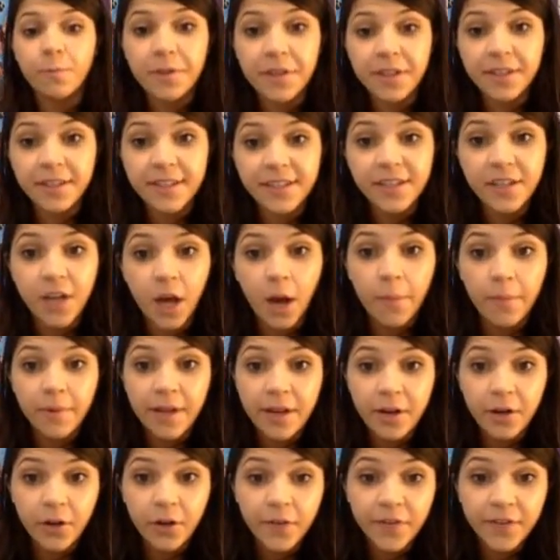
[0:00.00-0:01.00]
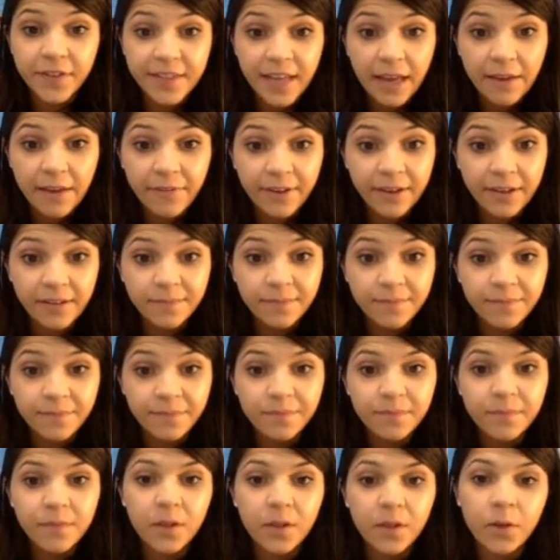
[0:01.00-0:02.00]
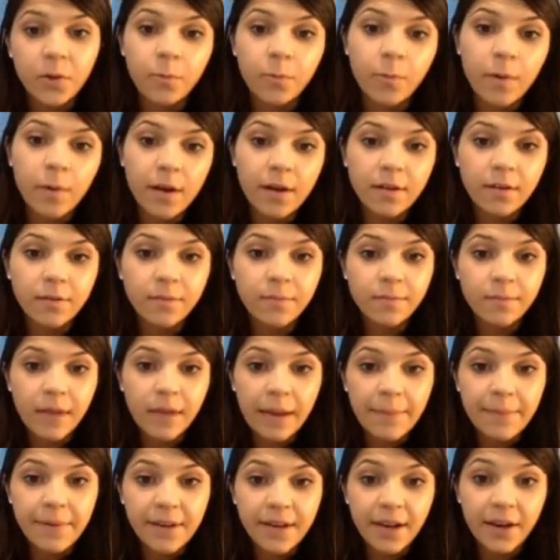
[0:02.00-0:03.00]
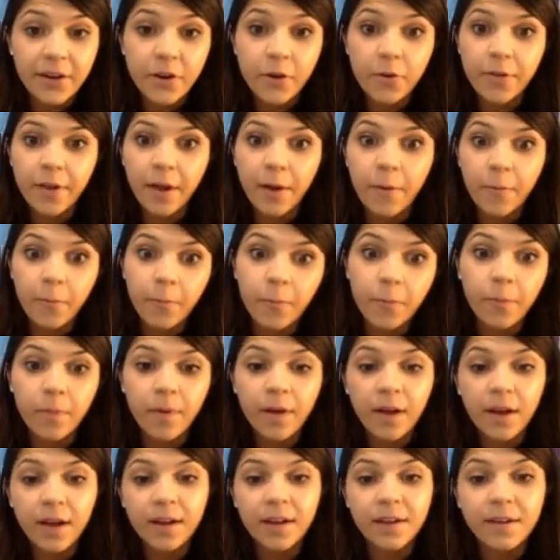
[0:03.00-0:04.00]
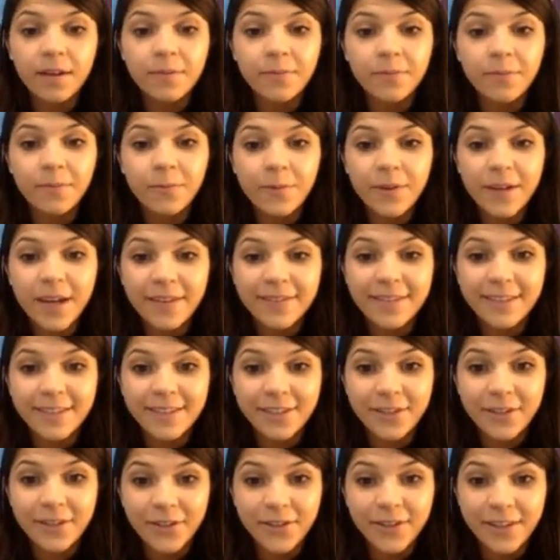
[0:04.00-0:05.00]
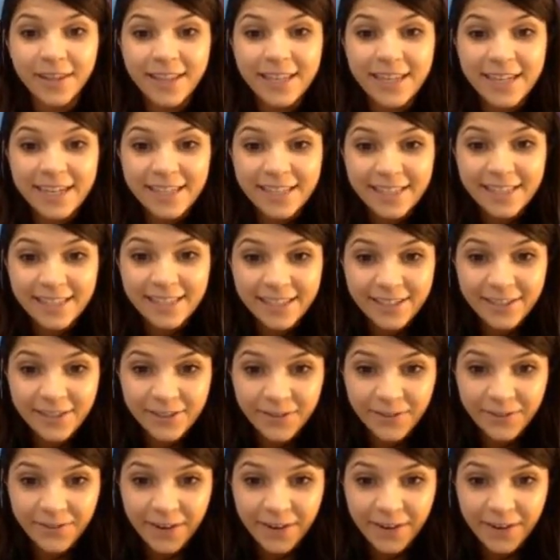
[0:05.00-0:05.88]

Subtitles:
with the denominator of 7. Well, I mean, I know that we have to turn this into a